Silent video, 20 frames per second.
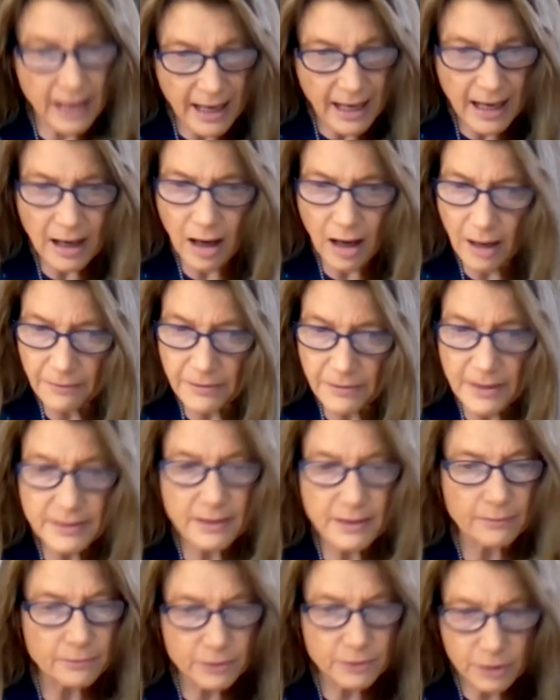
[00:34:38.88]
Yeah,
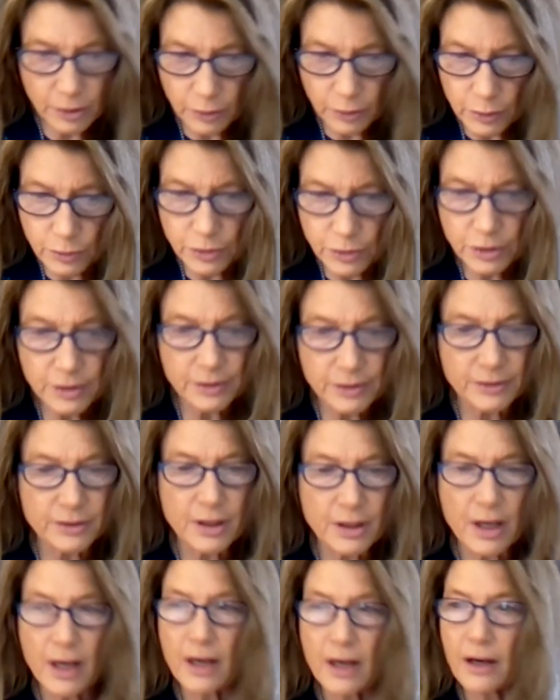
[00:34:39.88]
offensive solutions.
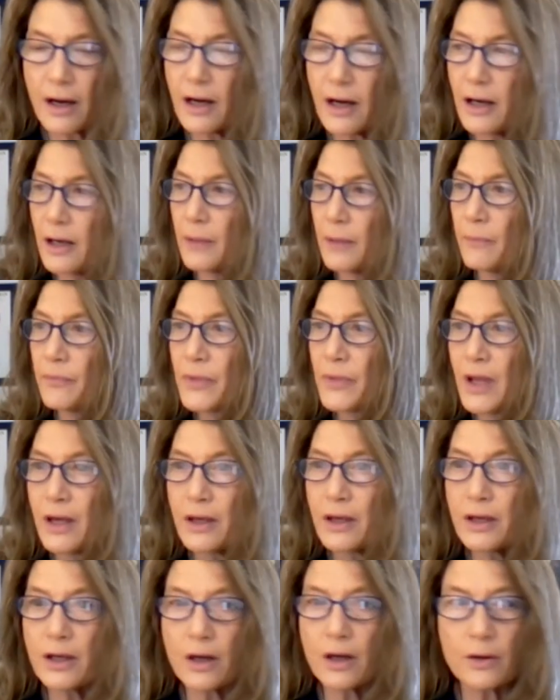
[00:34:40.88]

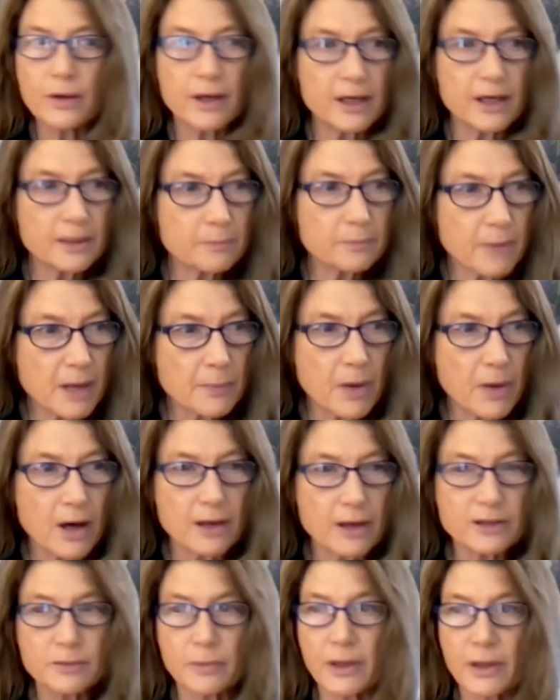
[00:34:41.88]
Hitting my
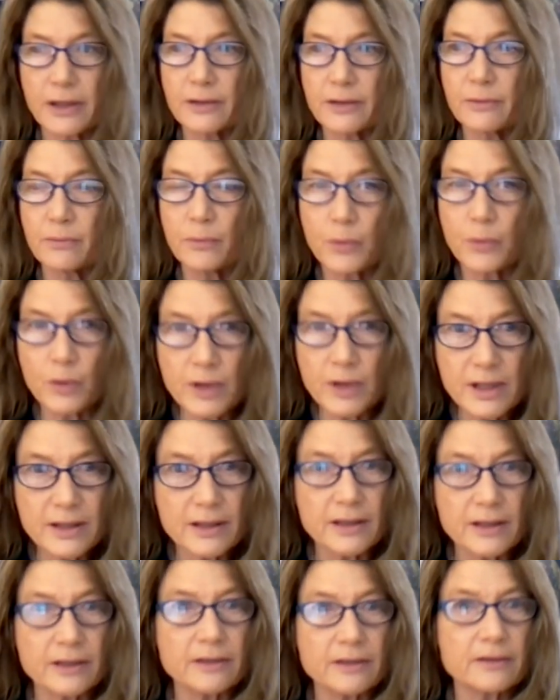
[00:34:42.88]
pause button,
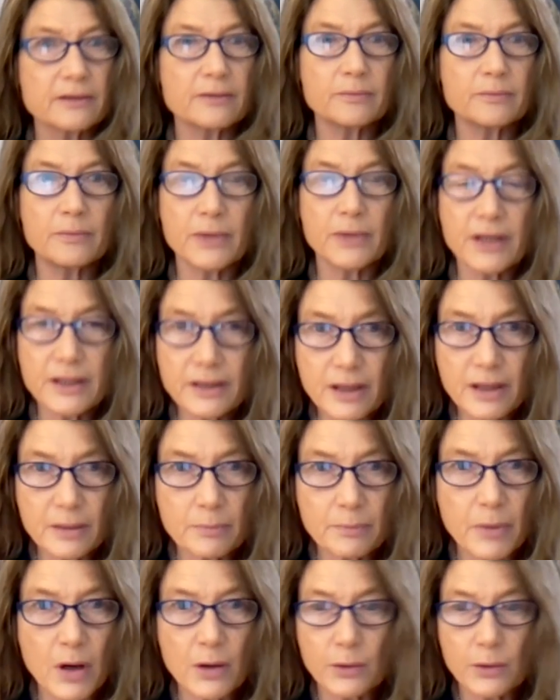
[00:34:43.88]
breathing, being
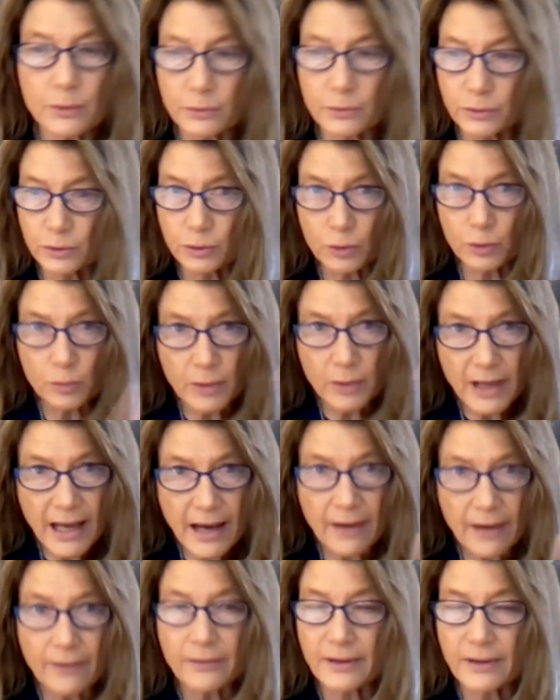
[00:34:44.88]
composed, zooming
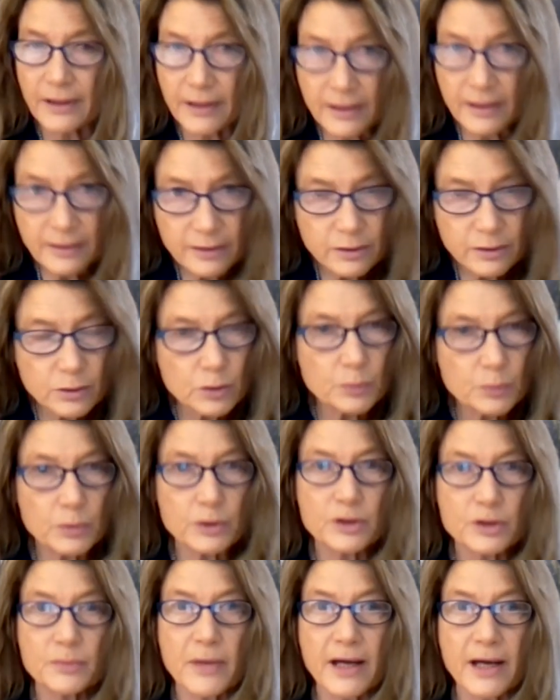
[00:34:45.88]
out, getting a new
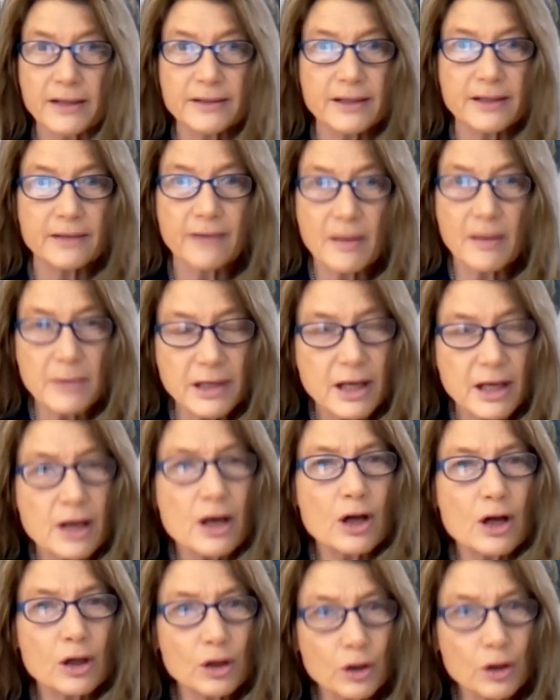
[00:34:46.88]
perspective. I mean,
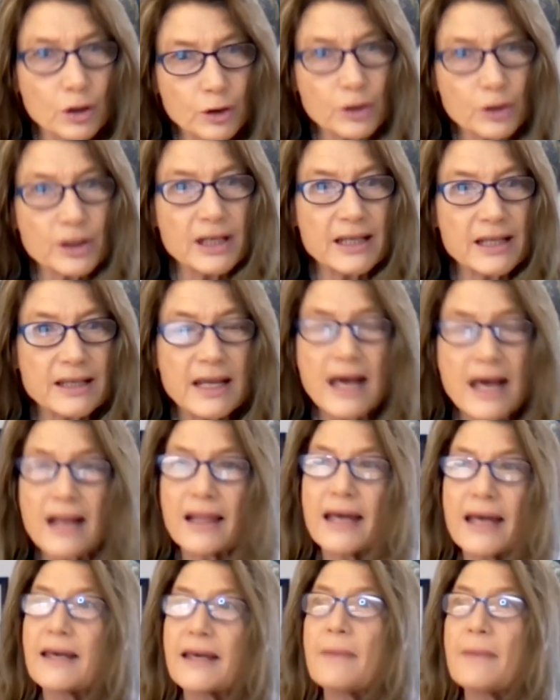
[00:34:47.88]
learning,
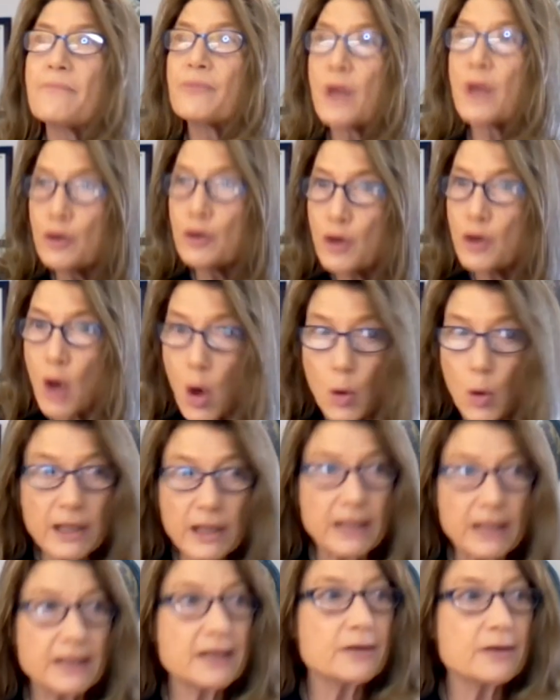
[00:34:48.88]
like,
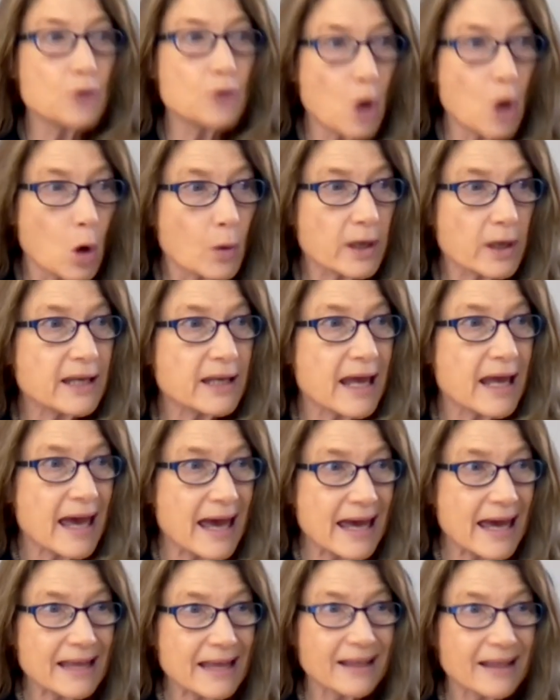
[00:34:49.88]
knowing,
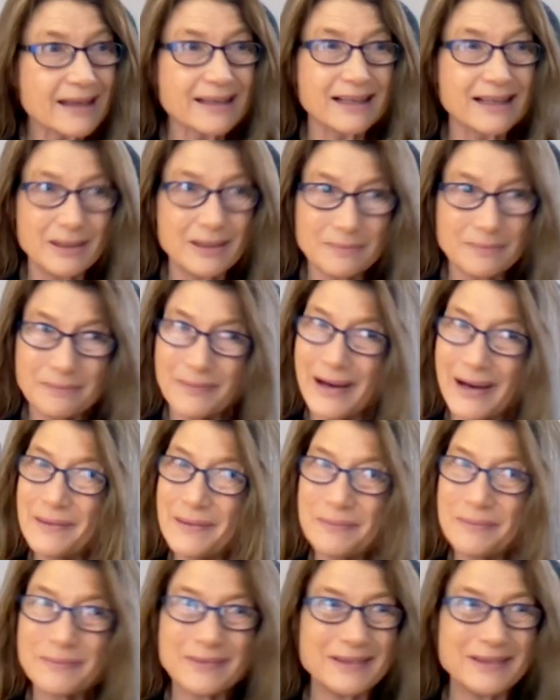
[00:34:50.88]
hey, like,
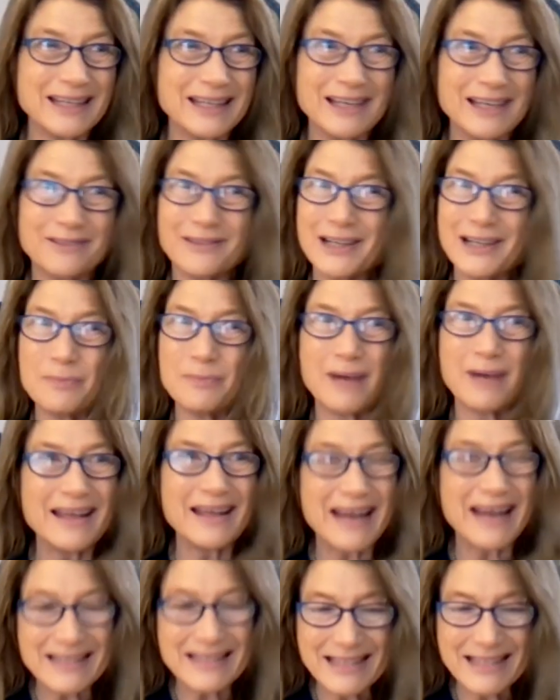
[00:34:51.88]
I'm getting ready to buy
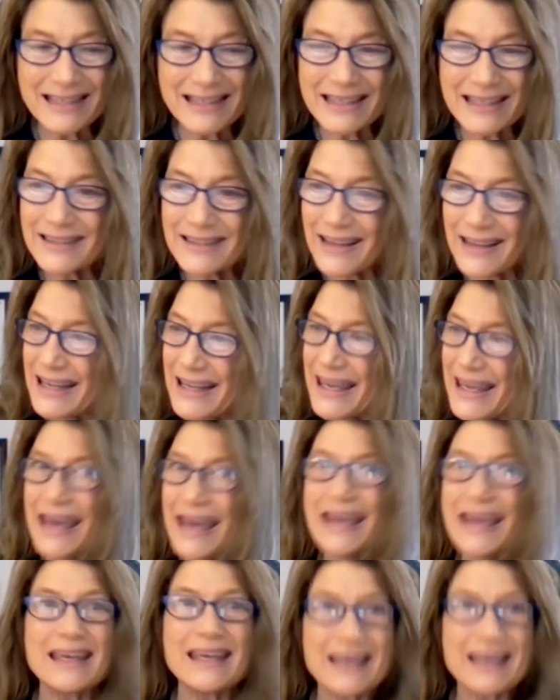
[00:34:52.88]
that ticket. Like,
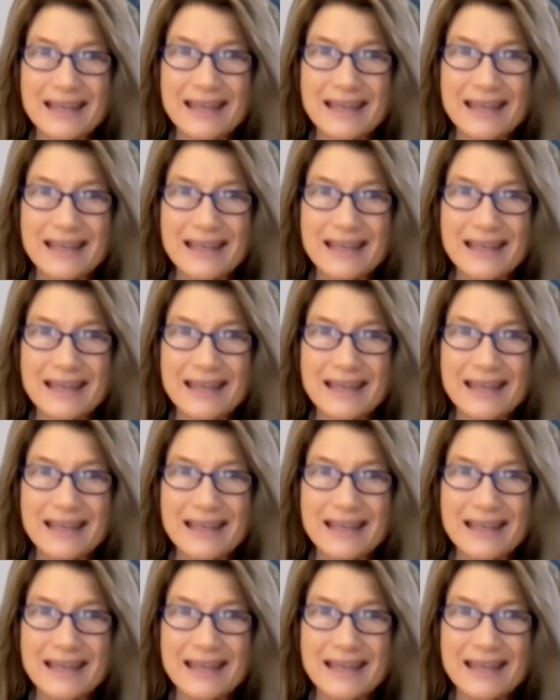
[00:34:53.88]
hey,